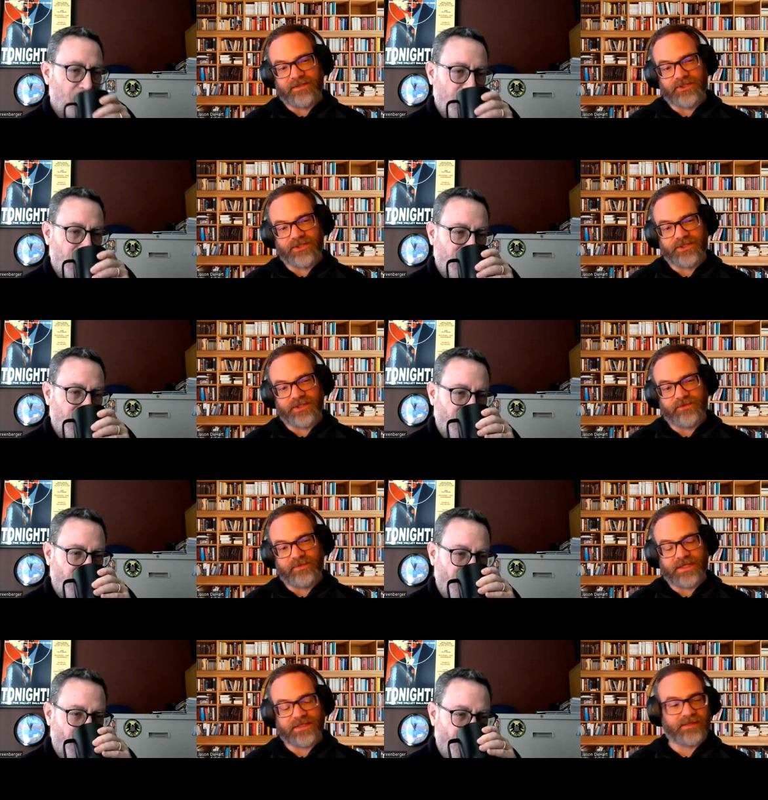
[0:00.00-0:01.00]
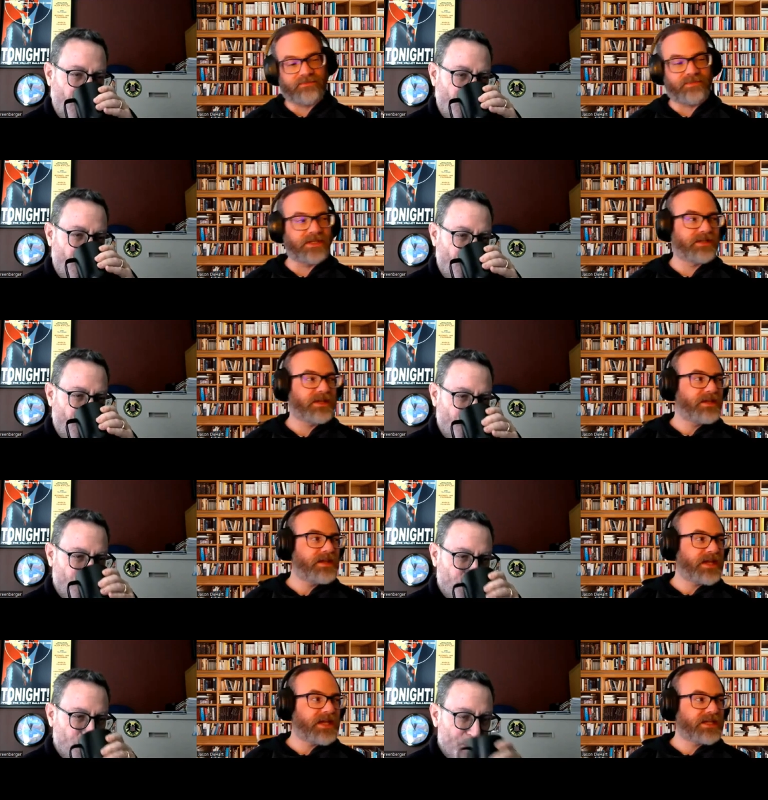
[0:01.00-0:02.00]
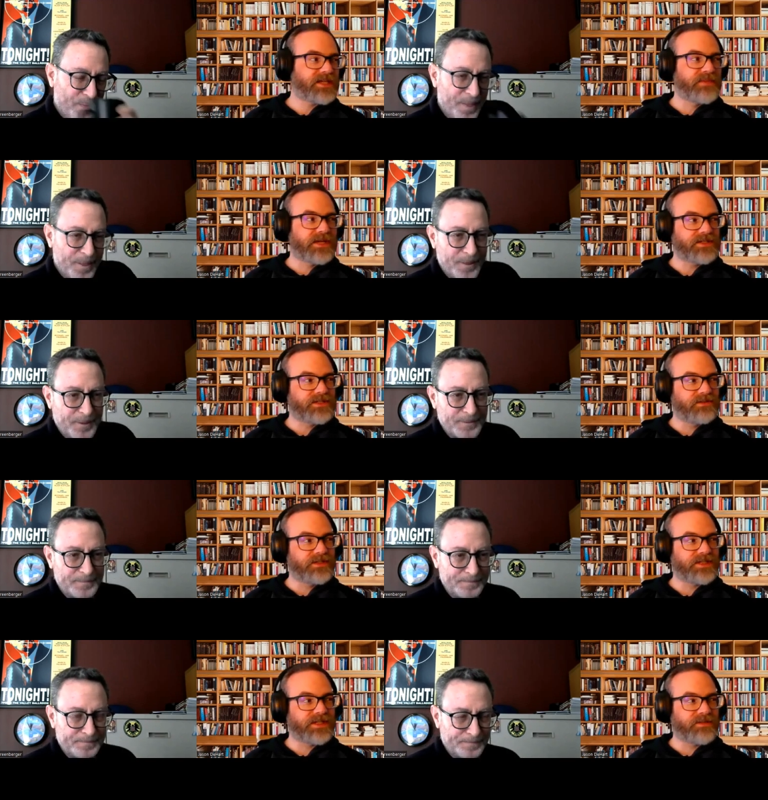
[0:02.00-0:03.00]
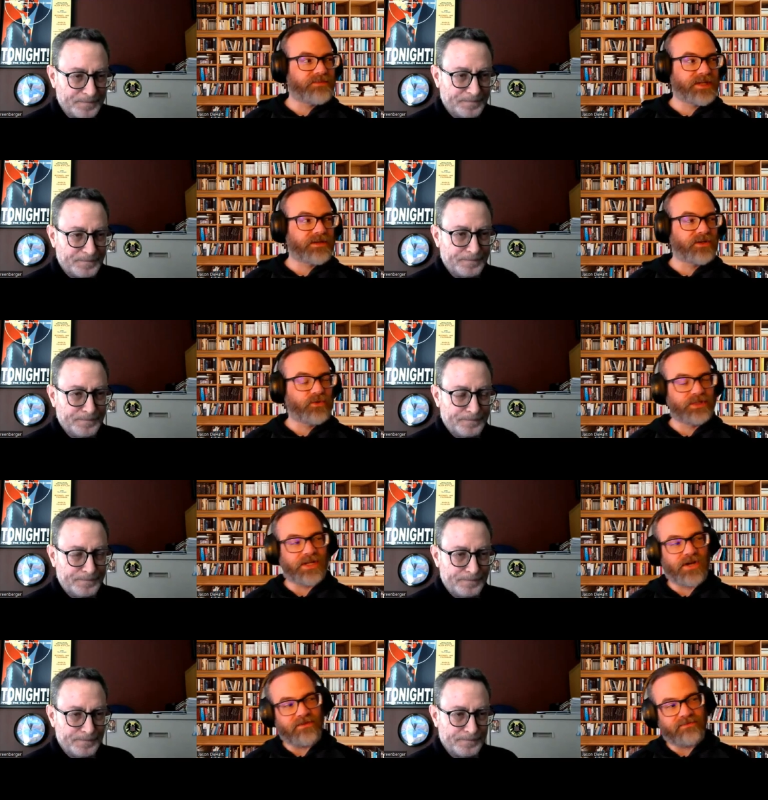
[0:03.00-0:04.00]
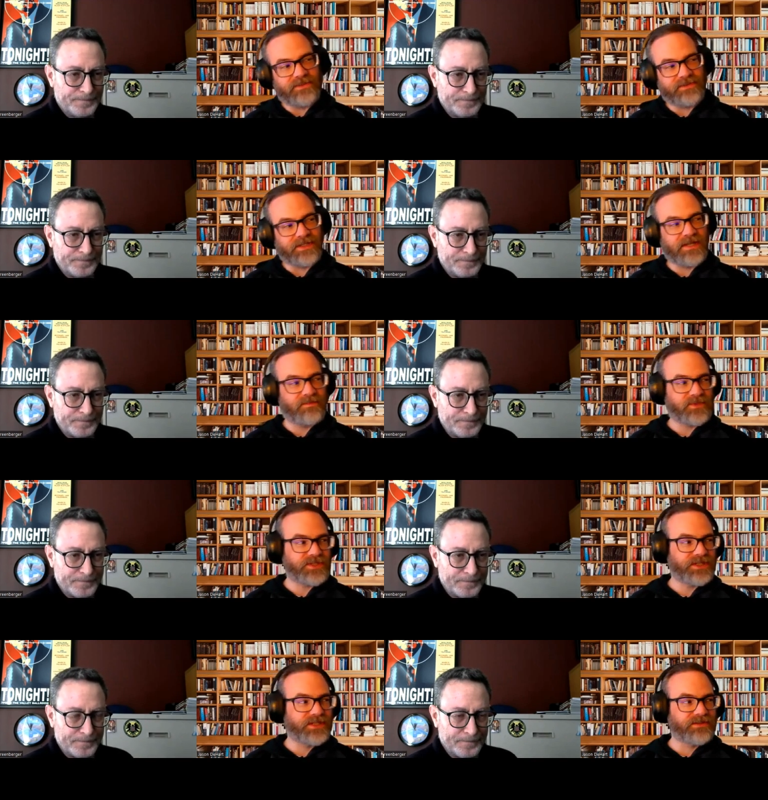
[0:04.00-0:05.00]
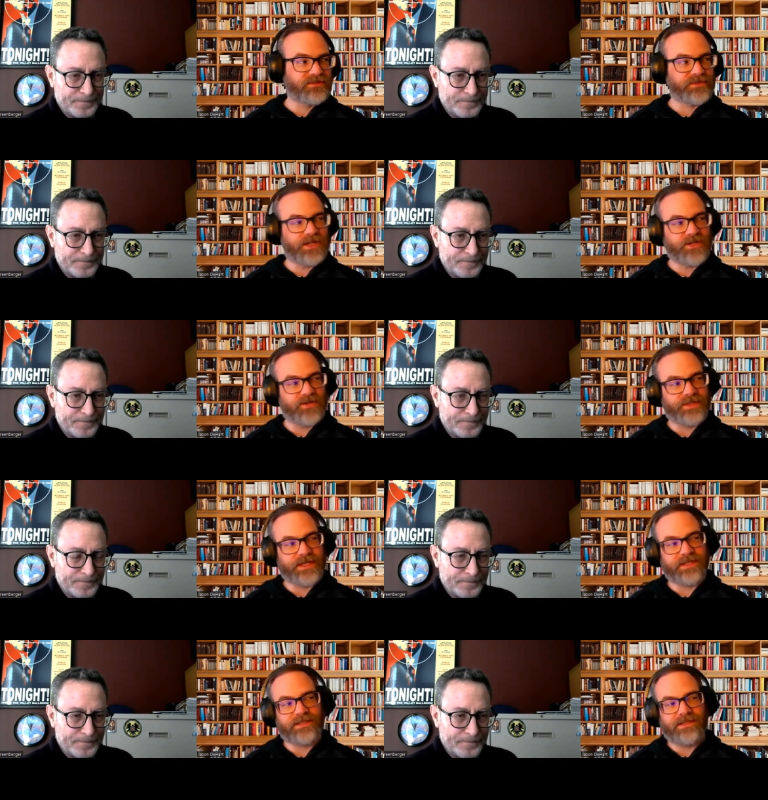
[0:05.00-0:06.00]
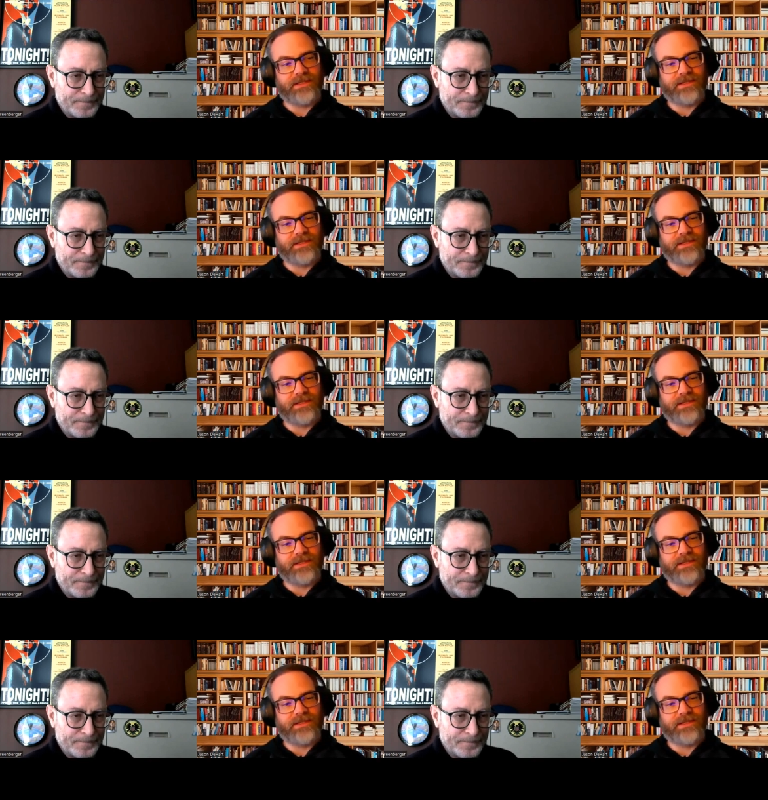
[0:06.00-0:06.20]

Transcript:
Speaker 1: literature too, because I've been asking my students to compare Holden Caulfield and Emerson and Thoreau and that